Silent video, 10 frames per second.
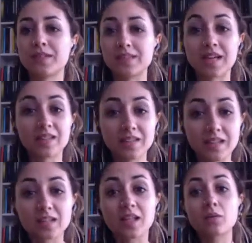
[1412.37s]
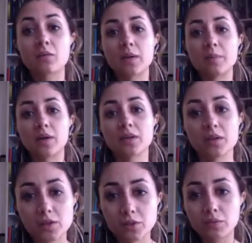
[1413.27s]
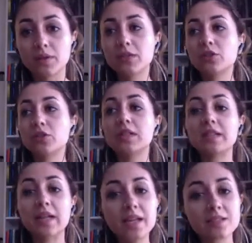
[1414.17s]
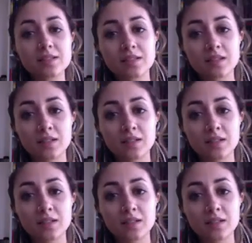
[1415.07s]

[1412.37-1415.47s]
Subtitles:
death and then rebirth to reach the next